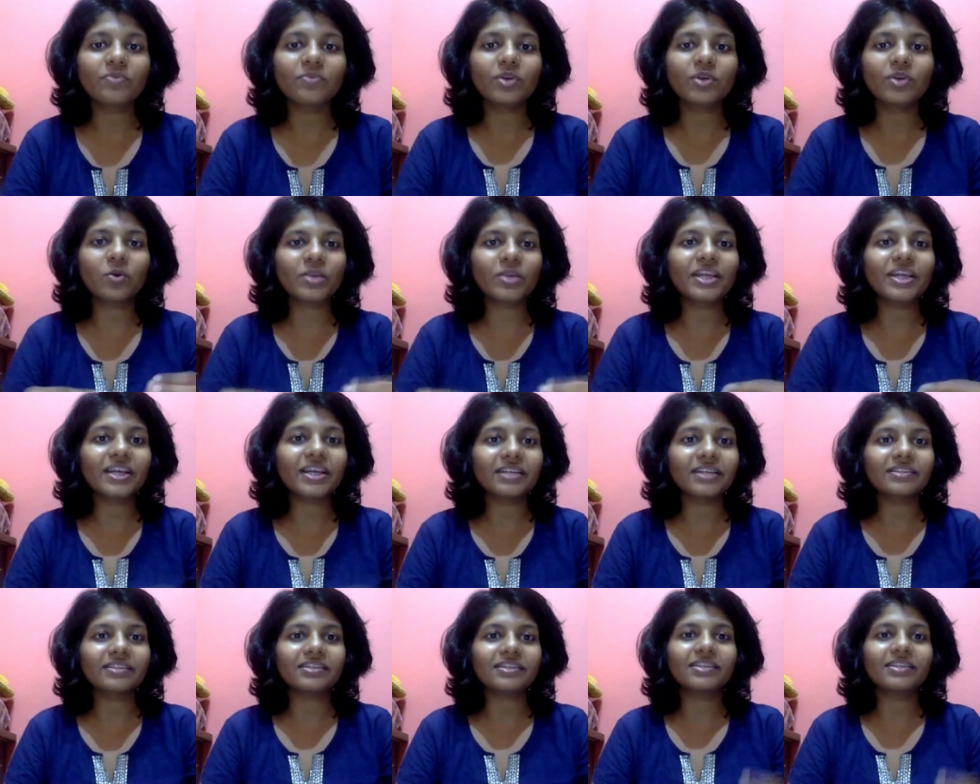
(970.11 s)
The only
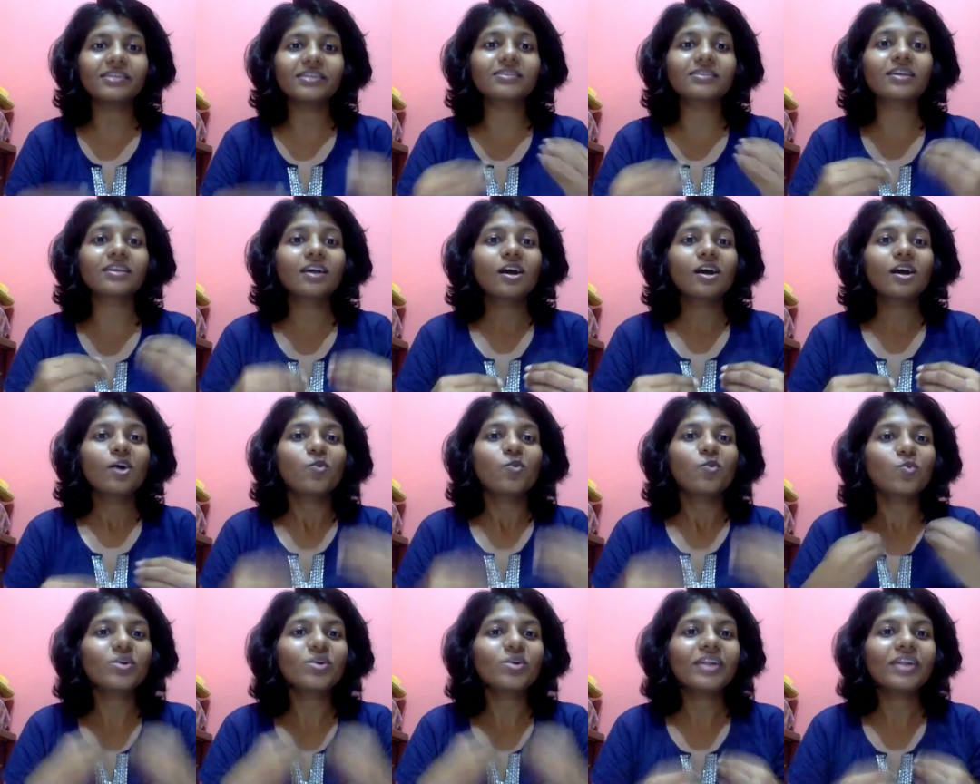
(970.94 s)
concern is,
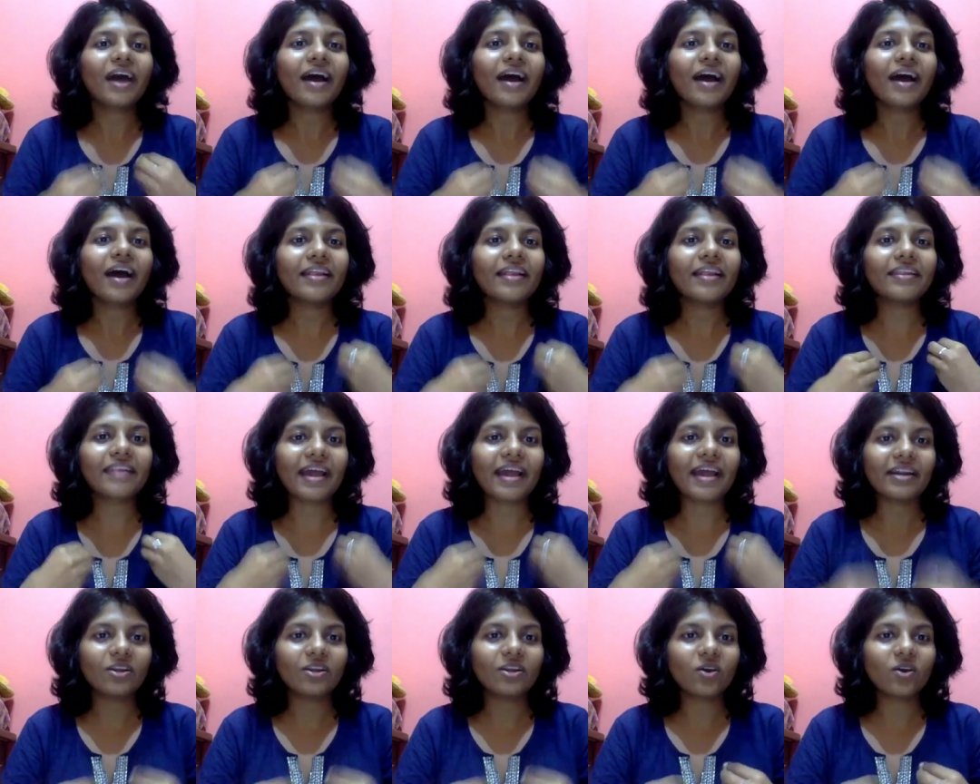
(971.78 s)
will our
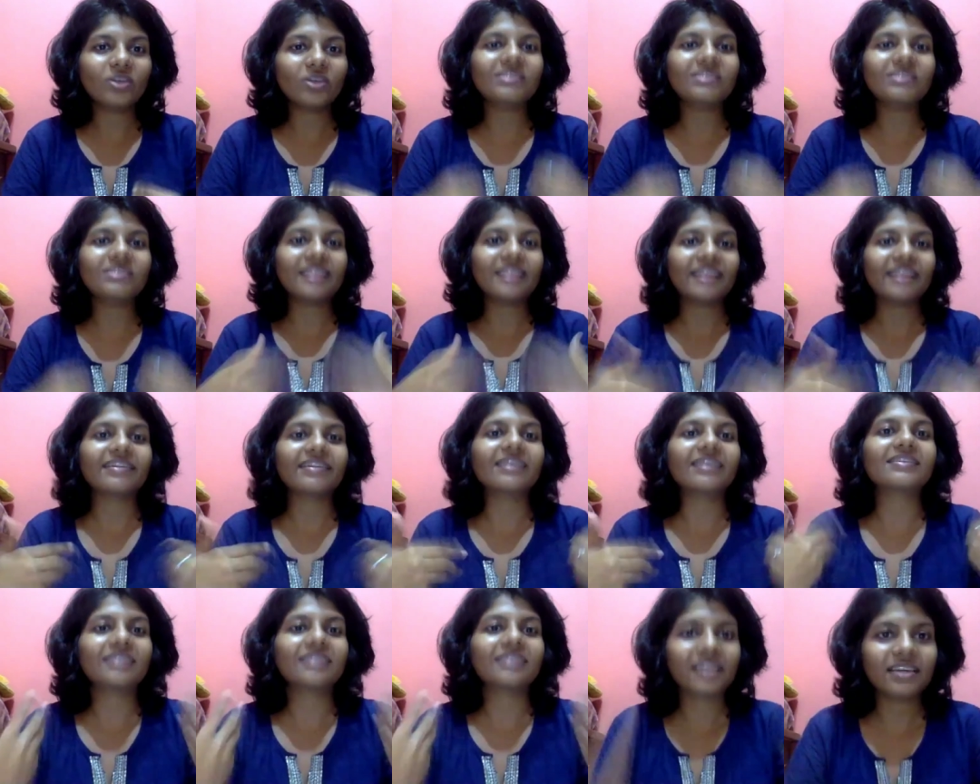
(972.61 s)
landlords let
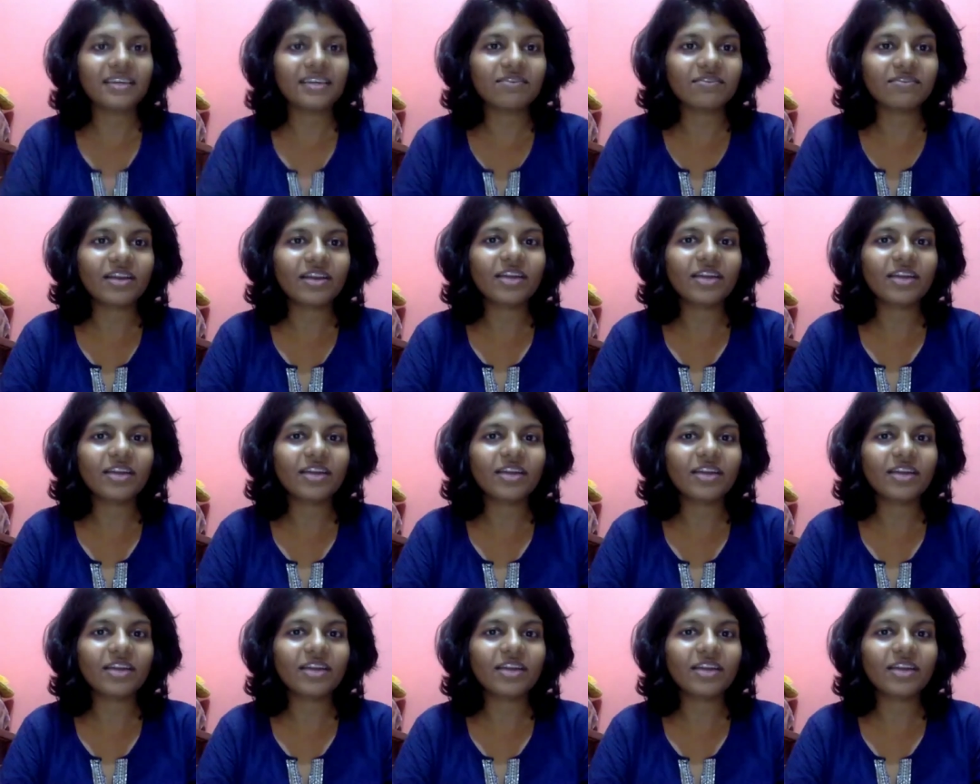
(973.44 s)
us leave?